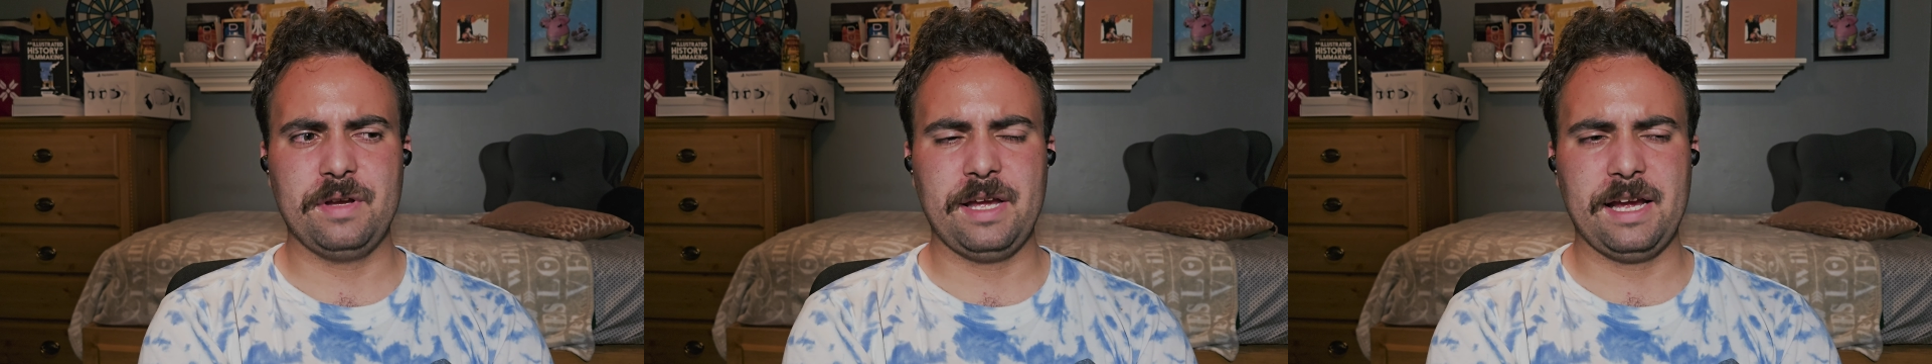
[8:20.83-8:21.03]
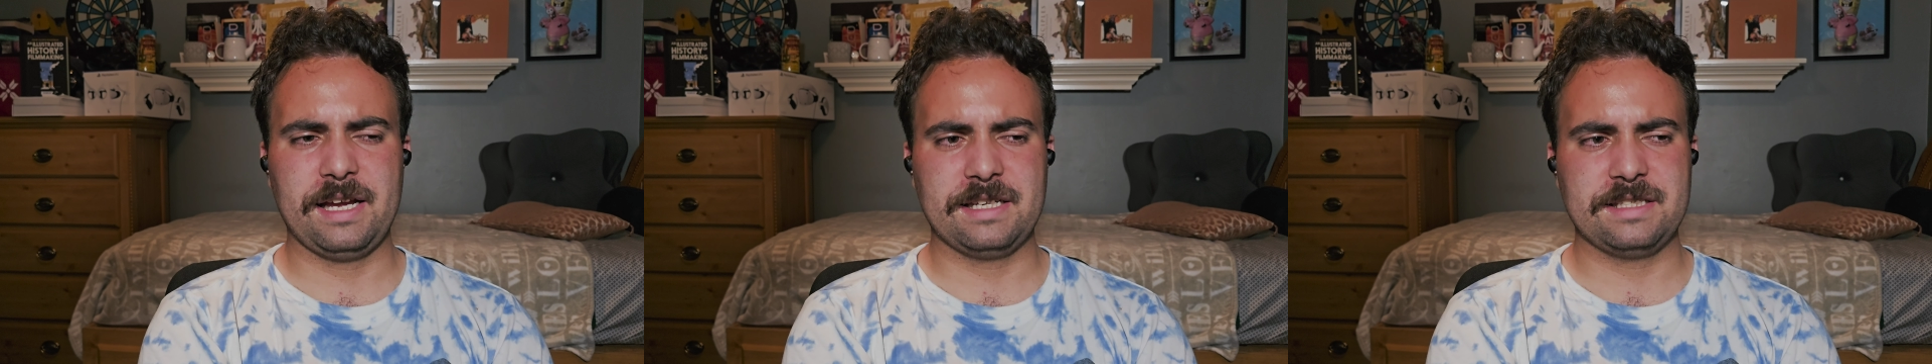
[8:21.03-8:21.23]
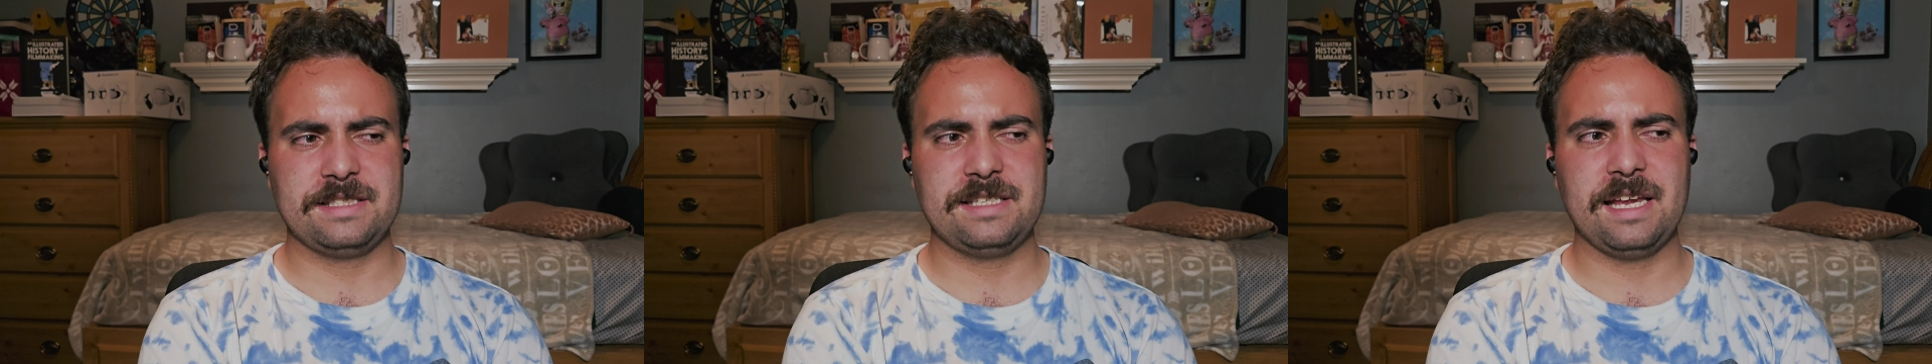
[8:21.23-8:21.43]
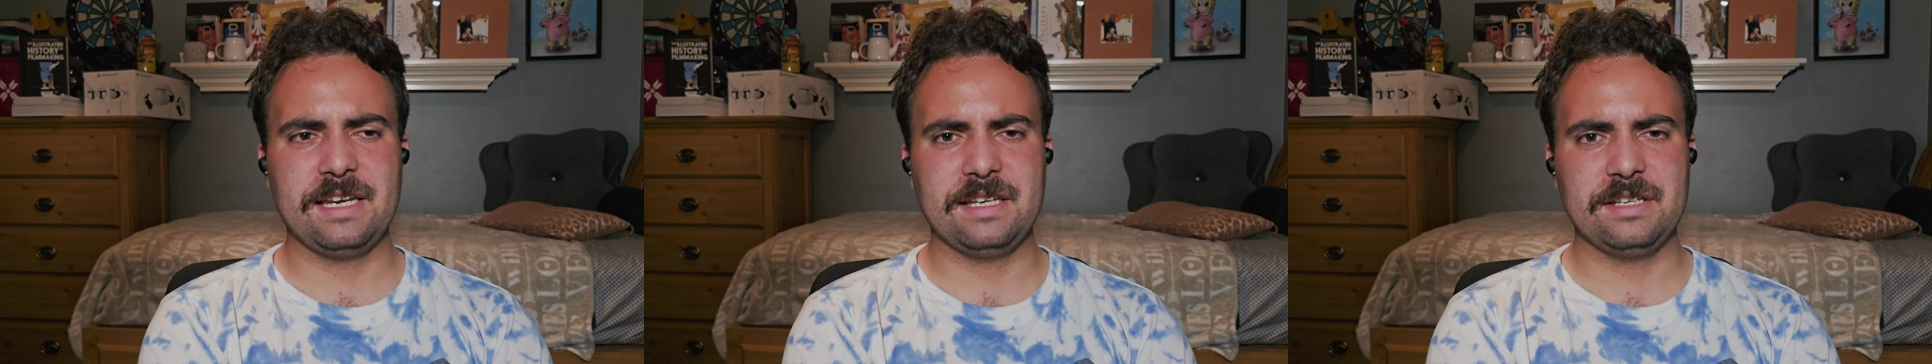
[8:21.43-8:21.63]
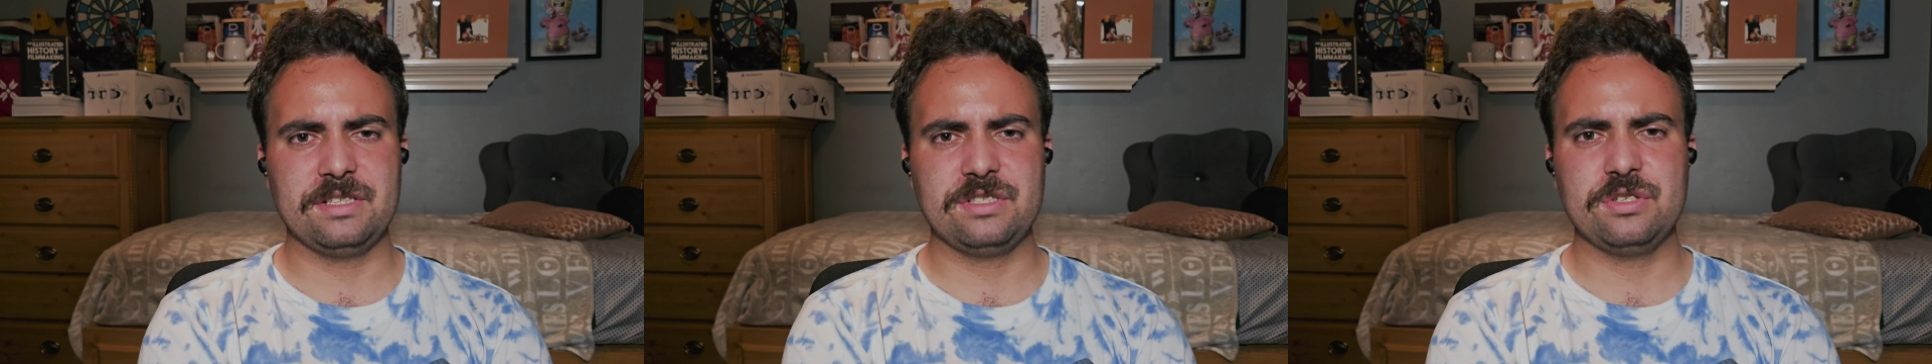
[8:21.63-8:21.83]

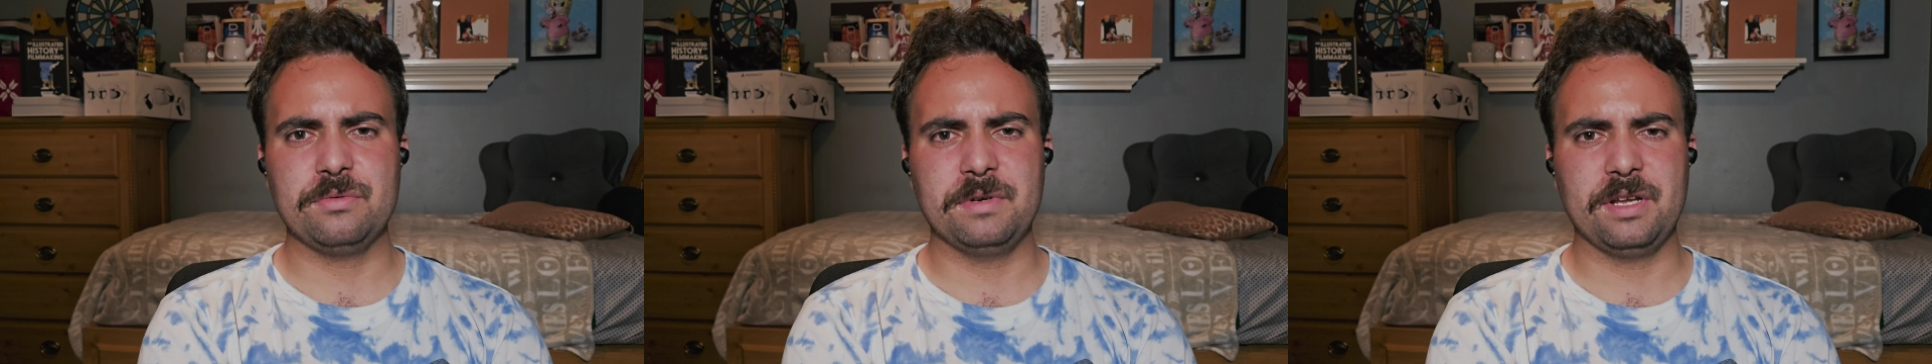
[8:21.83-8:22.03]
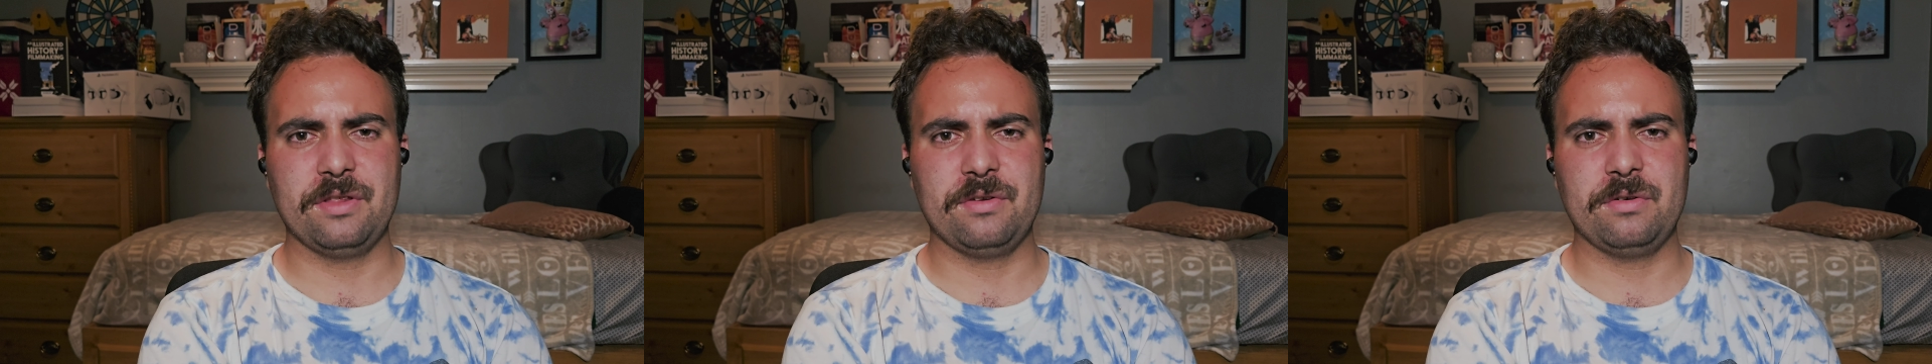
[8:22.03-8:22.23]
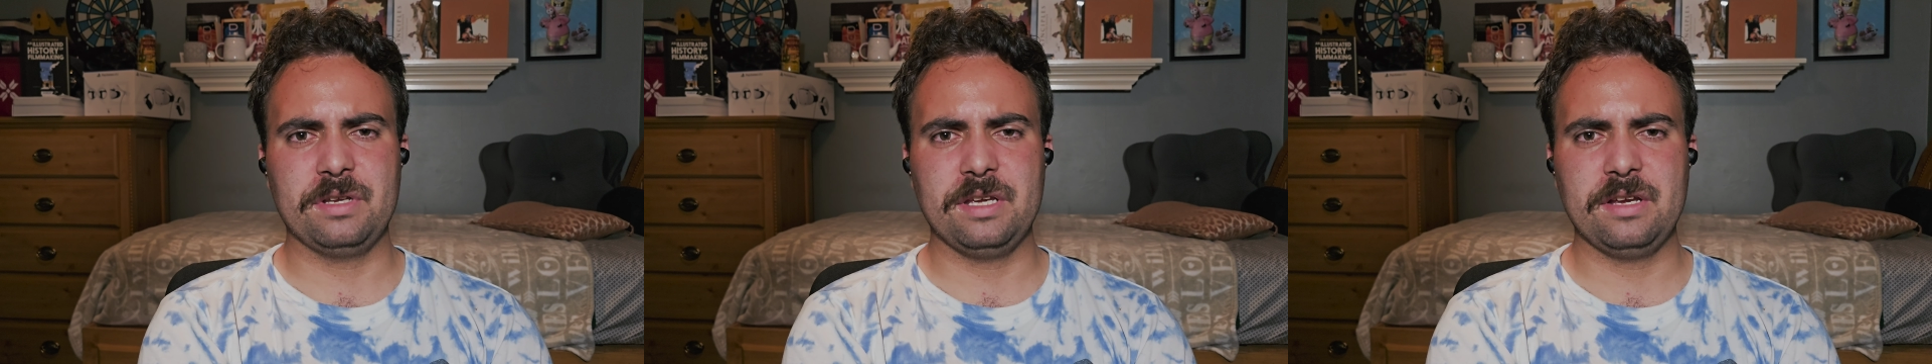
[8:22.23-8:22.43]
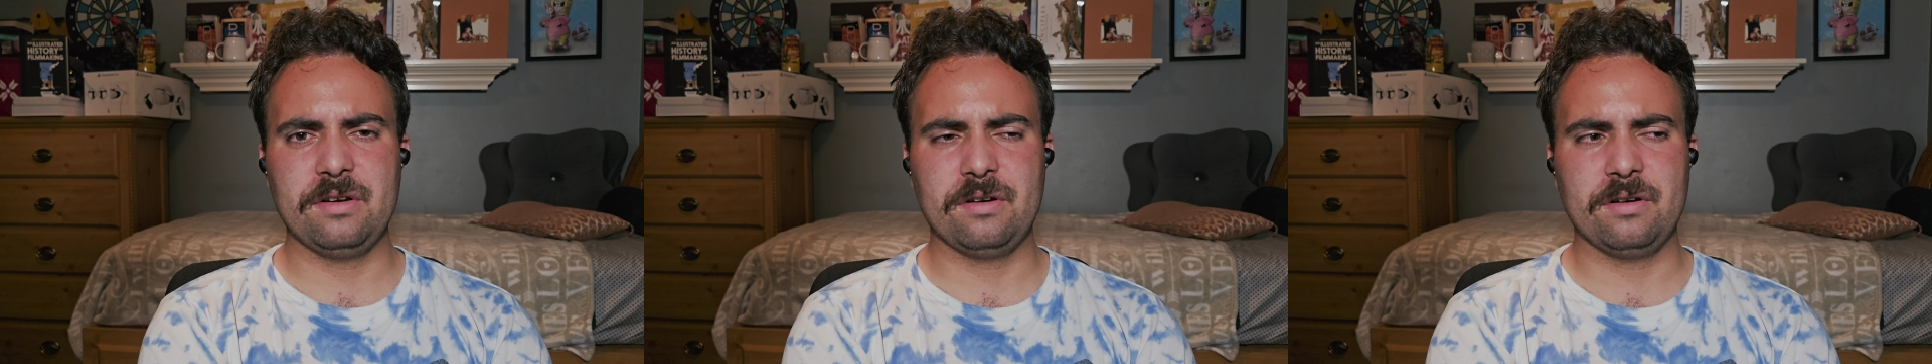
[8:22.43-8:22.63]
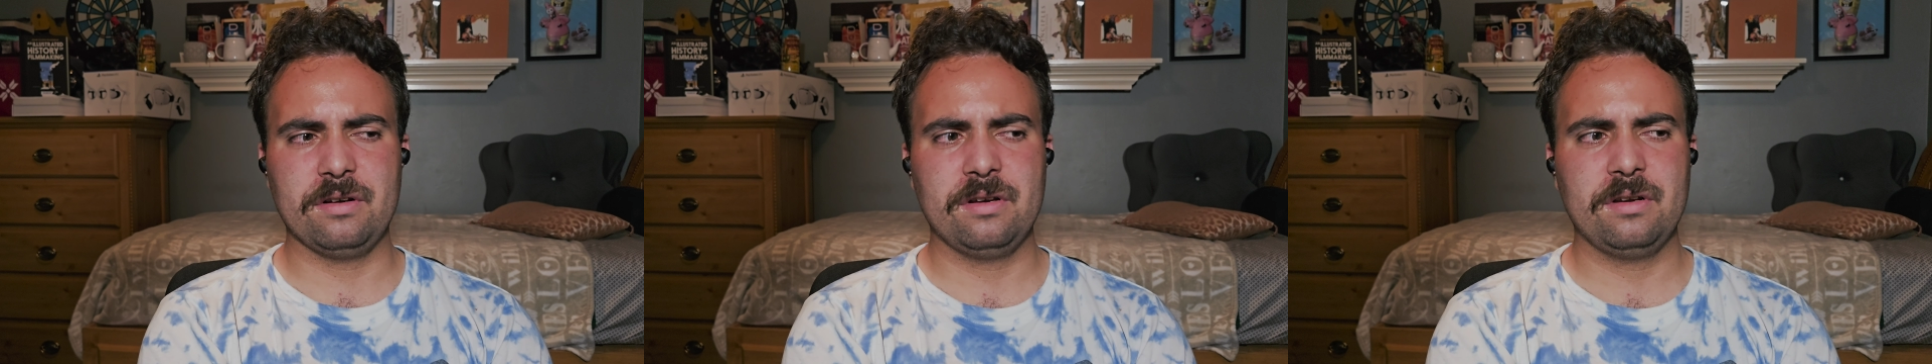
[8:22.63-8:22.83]
extend it to another
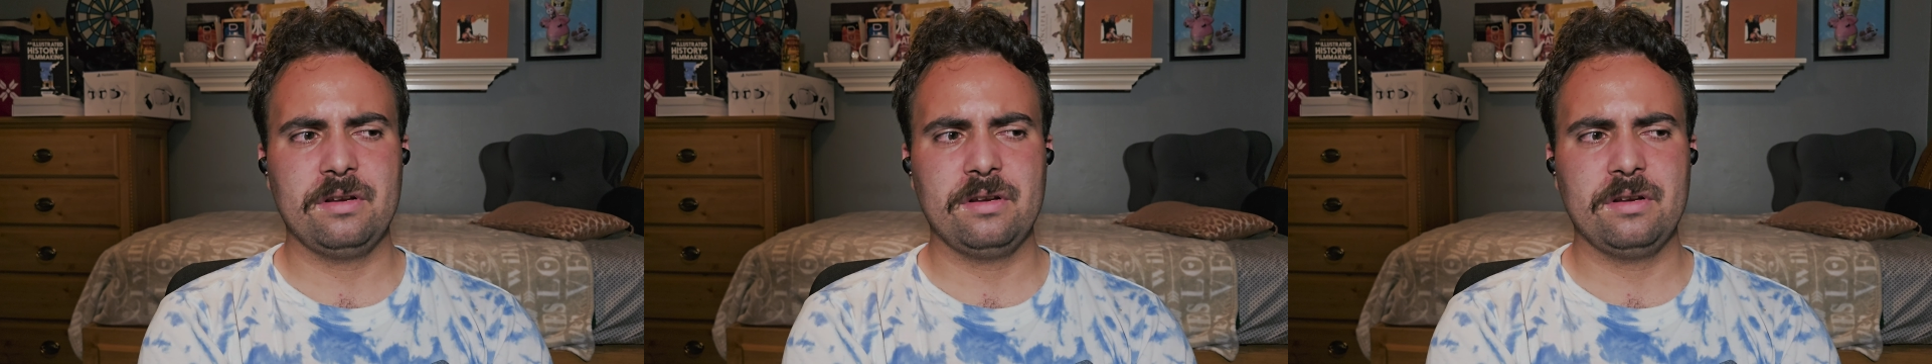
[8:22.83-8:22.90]
year.